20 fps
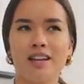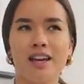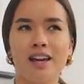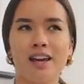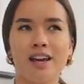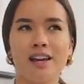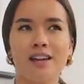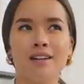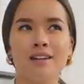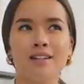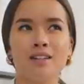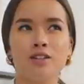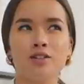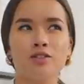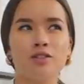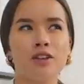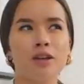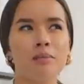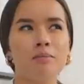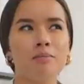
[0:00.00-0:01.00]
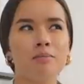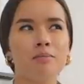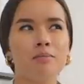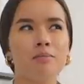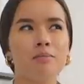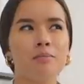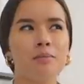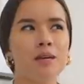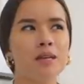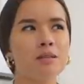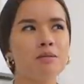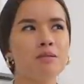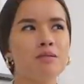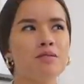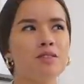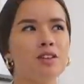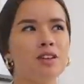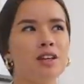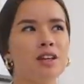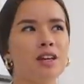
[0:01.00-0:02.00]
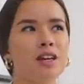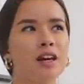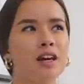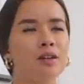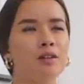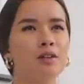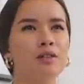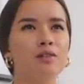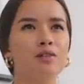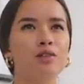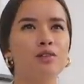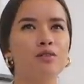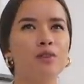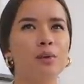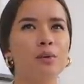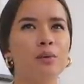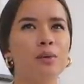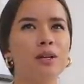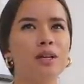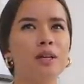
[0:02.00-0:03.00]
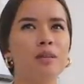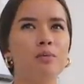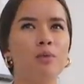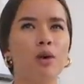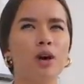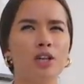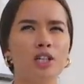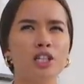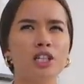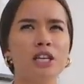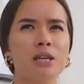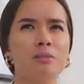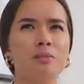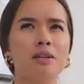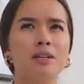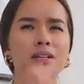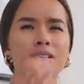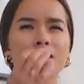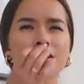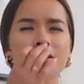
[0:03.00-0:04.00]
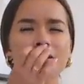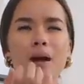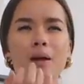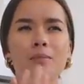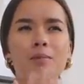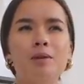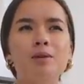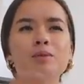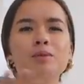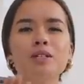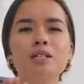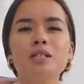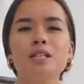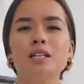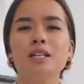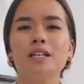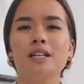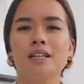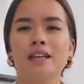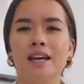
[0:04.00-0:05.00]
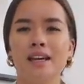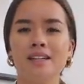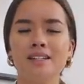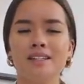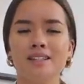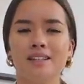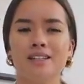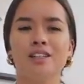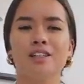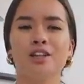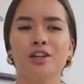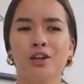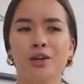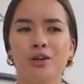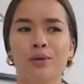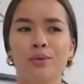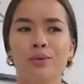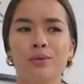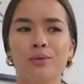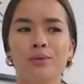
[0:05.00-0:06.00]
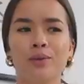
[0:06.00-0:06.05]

And so that makes me feel like I don't even know if I want to keep watching it because I'm going to want to see an ending, you know?